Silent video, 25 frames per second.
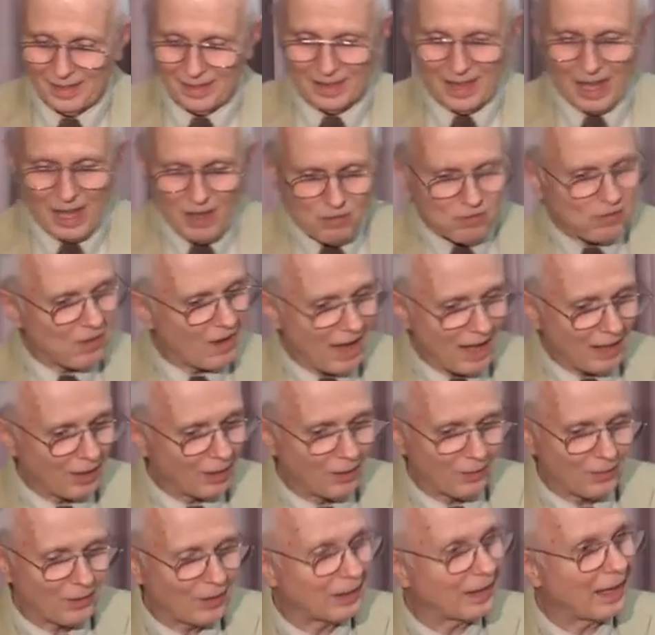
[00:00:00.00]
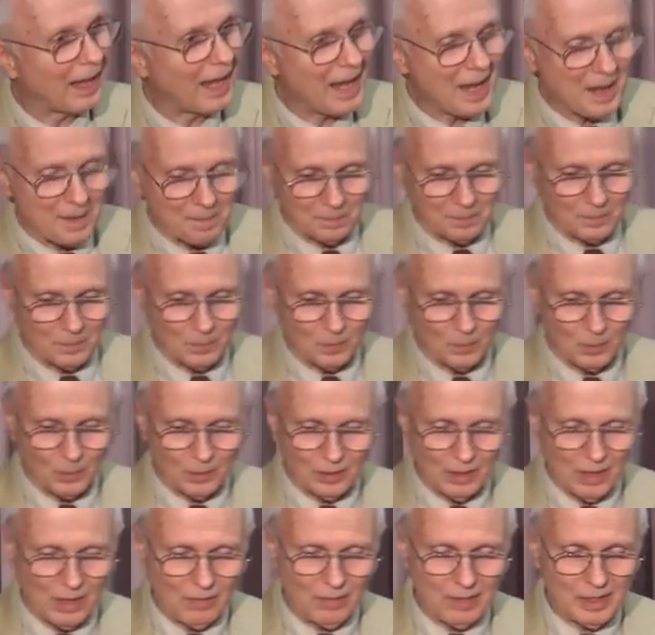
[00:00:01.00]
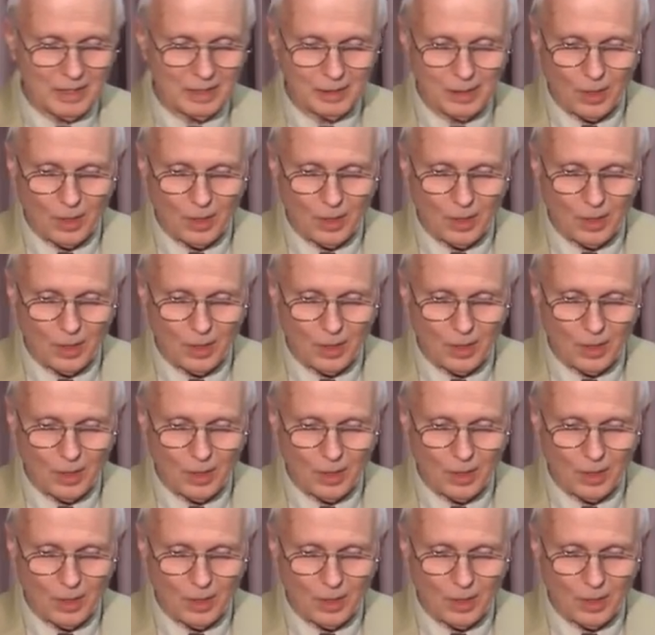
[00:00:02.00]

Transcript: They follow the Lamb wherever he